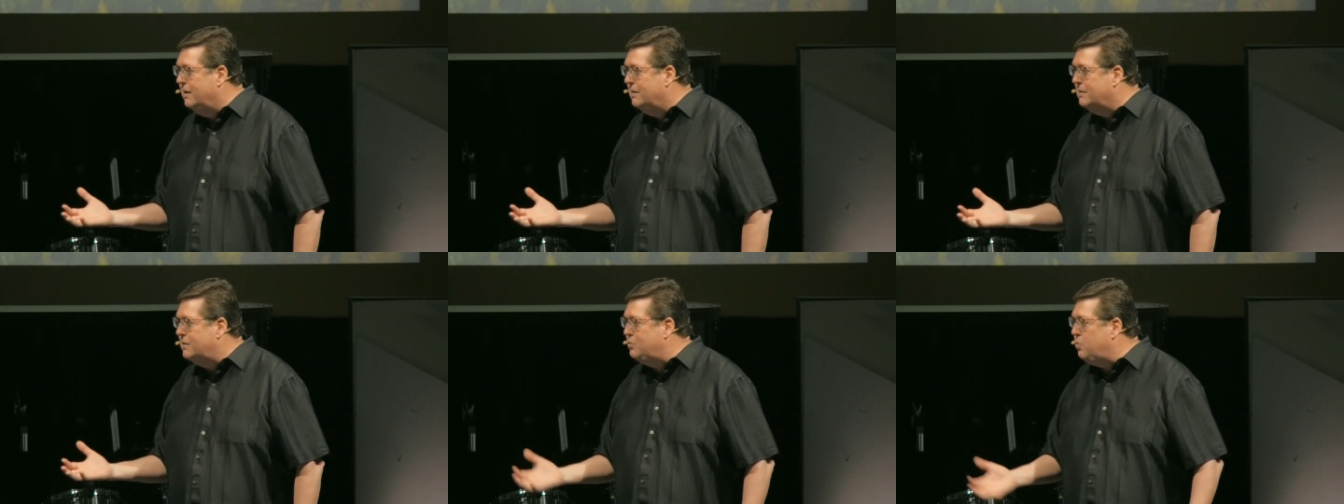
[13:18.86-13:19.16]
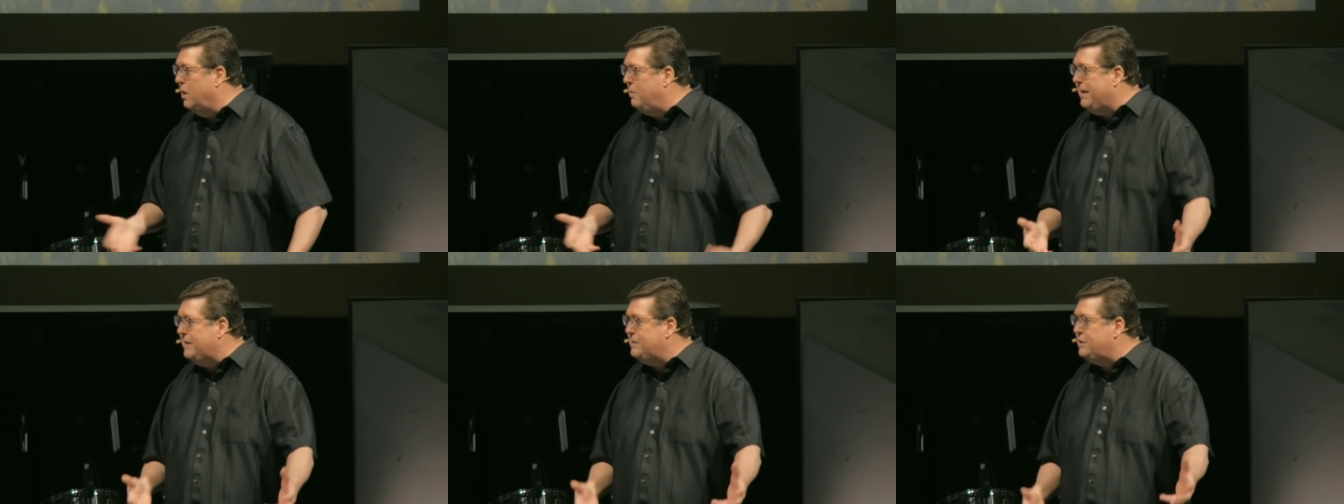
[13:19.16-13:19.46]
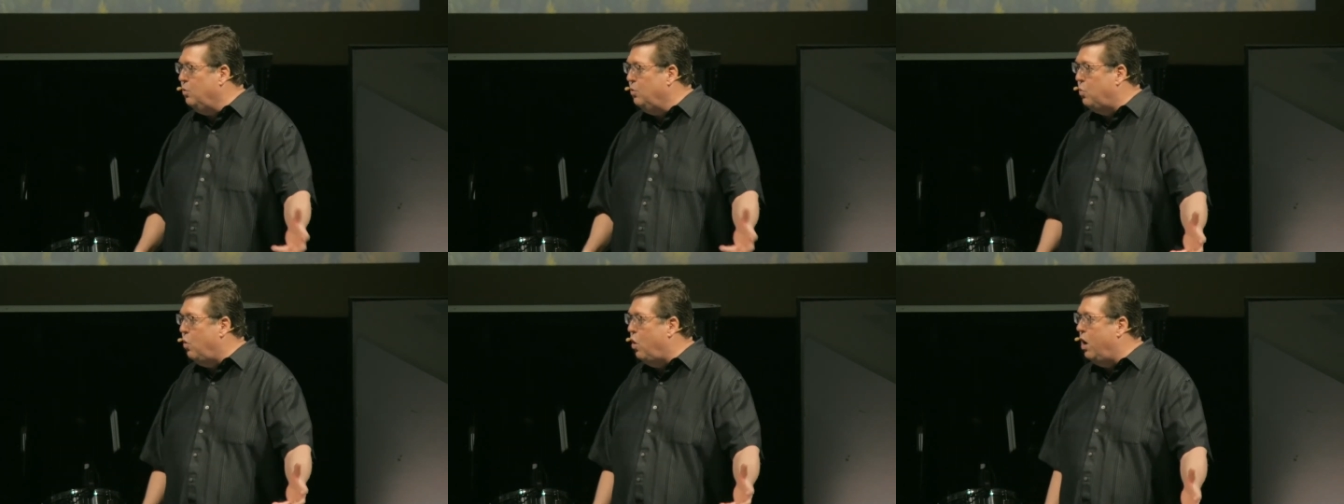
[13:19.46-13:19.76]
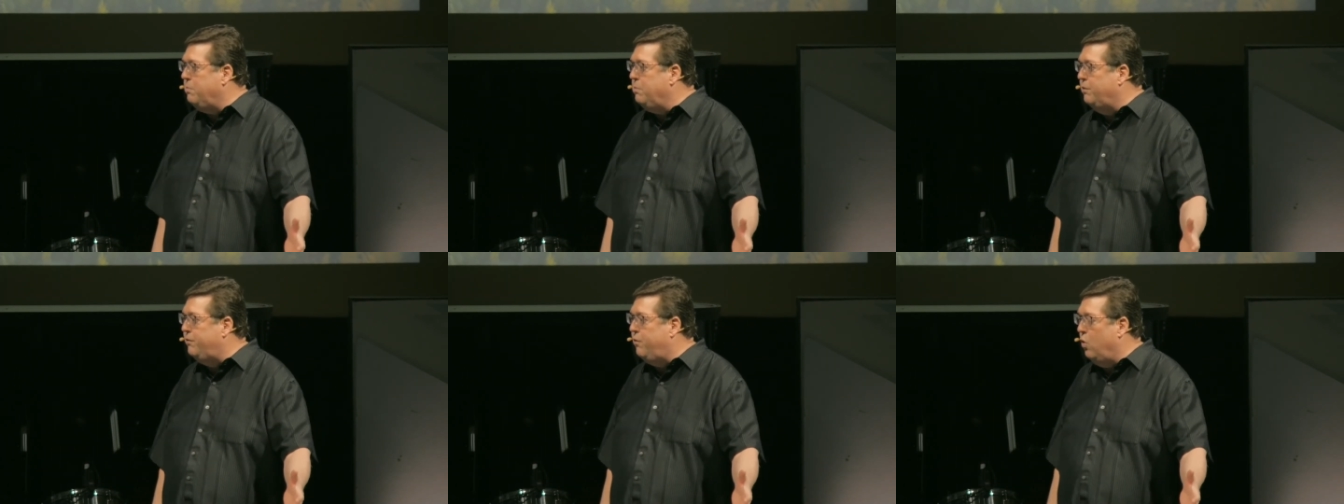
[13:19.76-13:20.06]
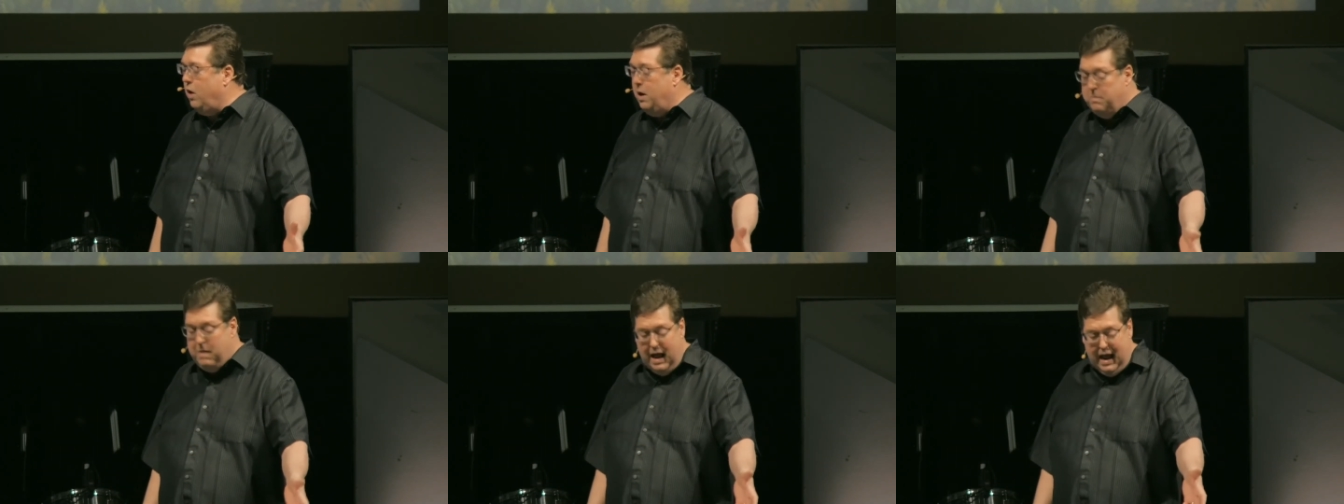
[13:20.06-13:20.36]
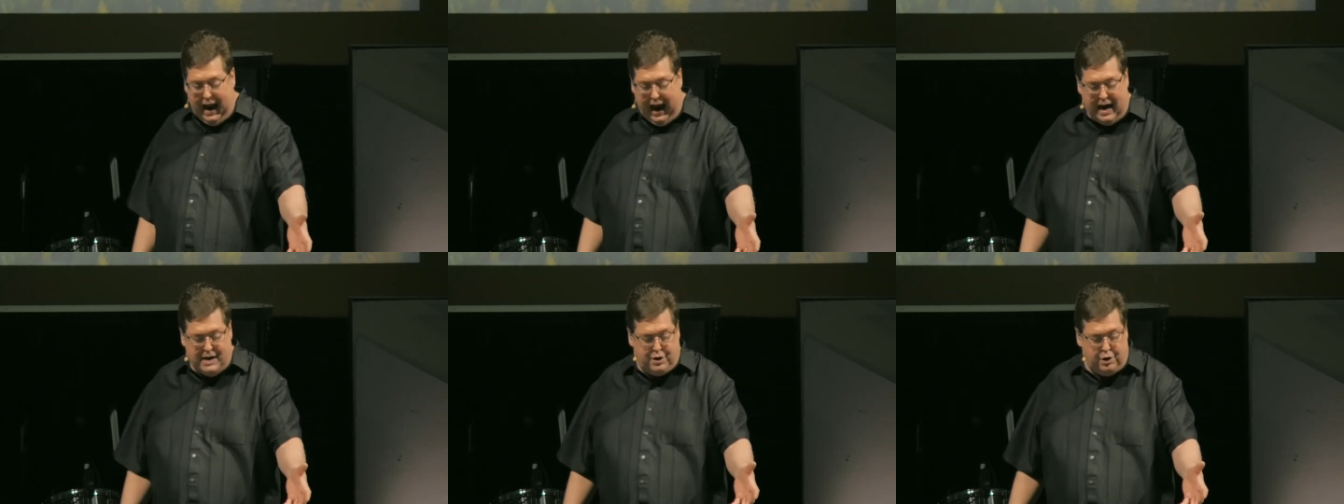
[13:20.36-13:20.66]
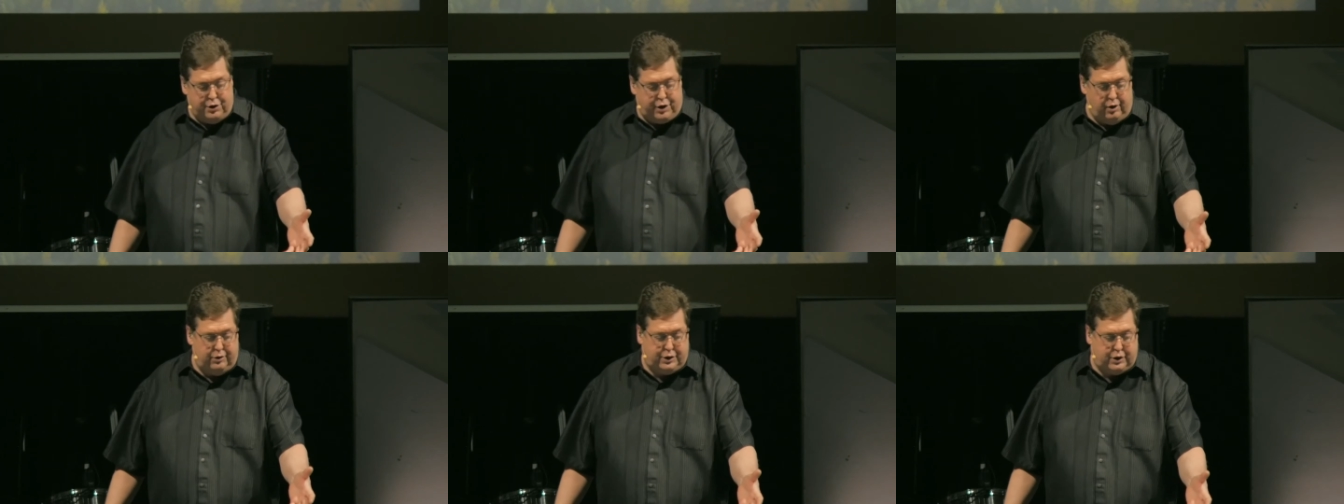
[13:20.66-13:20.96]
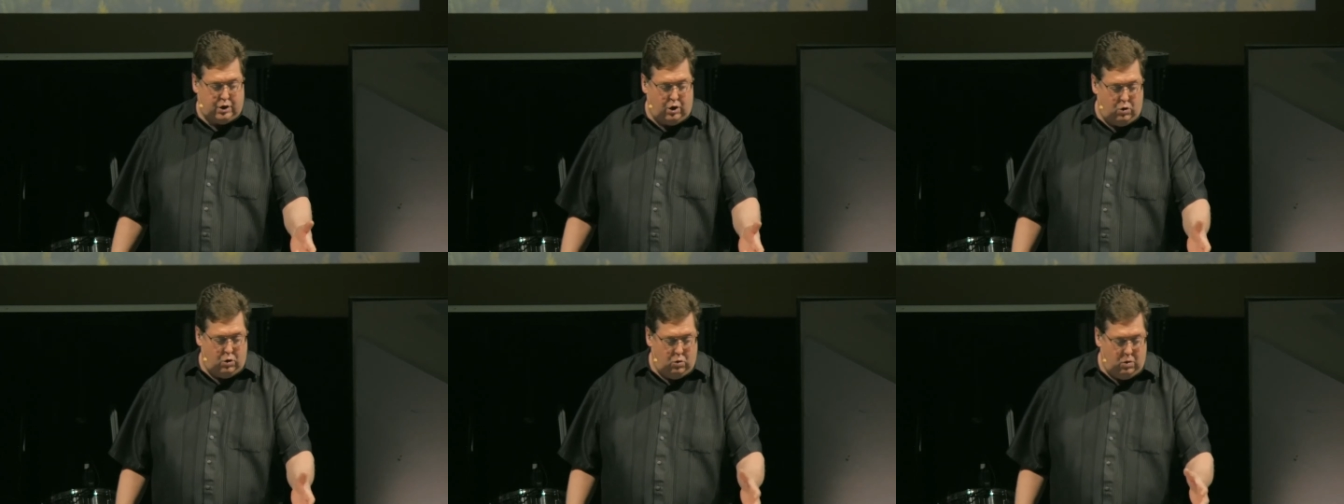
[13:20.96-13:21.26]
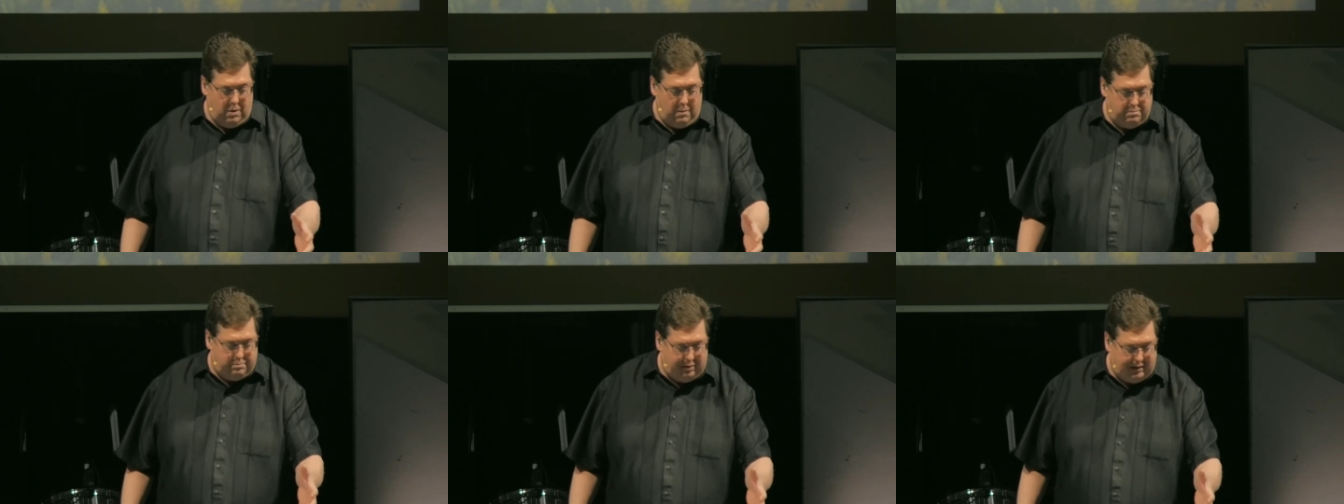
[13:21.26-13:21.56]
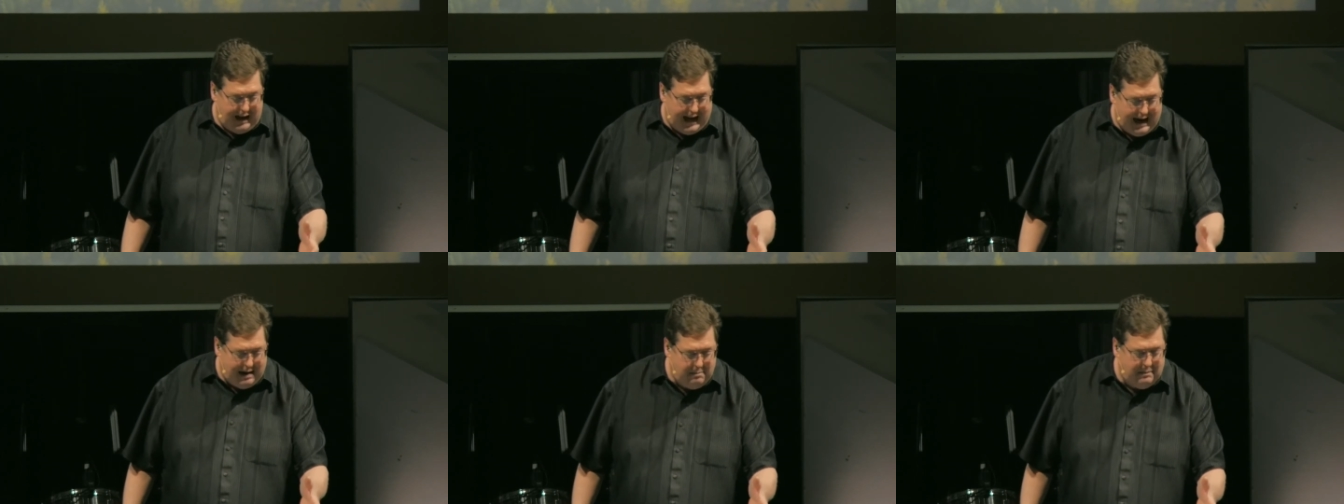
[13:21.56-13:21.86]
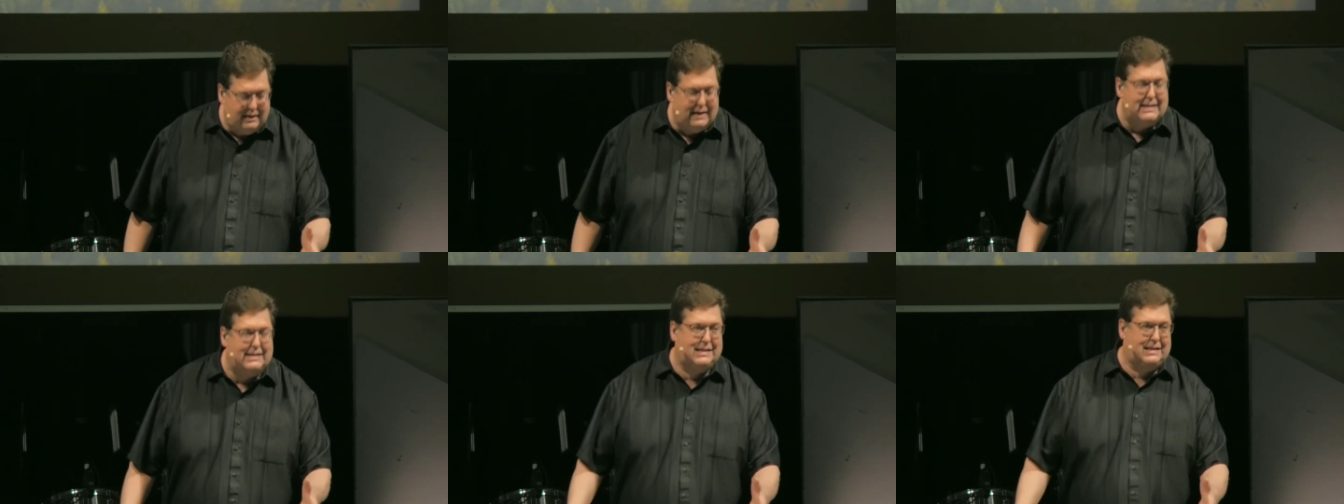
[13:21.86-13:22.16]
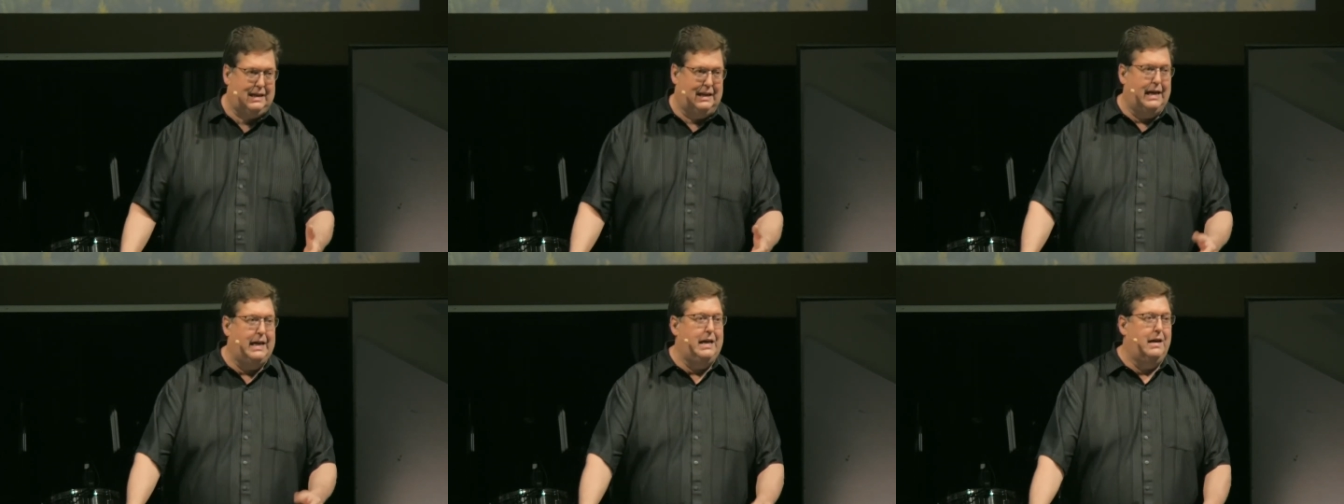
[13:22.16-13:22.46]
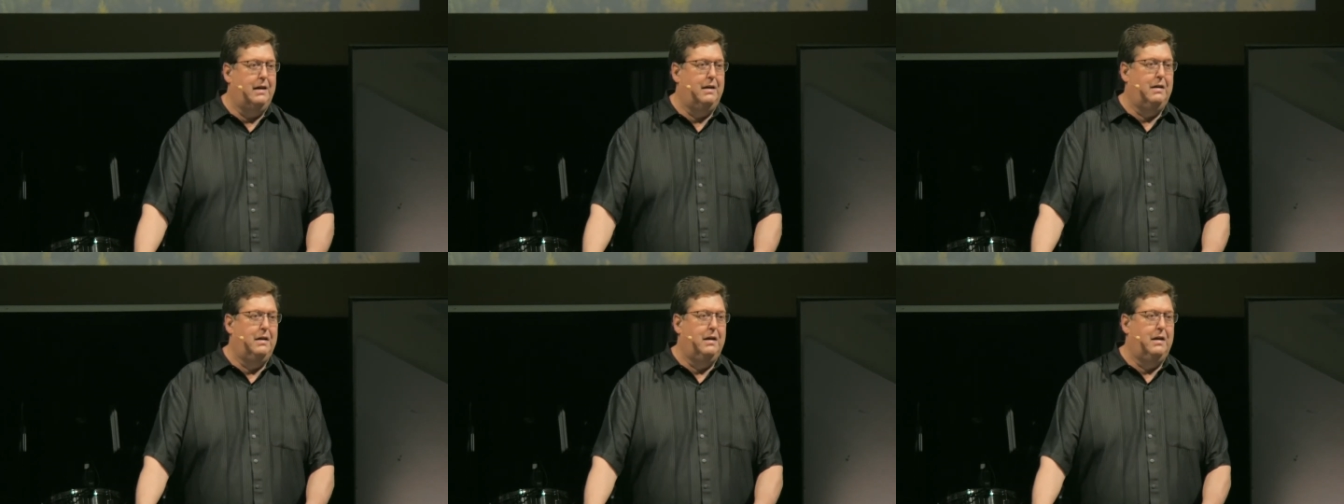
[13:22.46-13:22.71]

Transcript: This is what it means to walk before him and to do so blamelessly.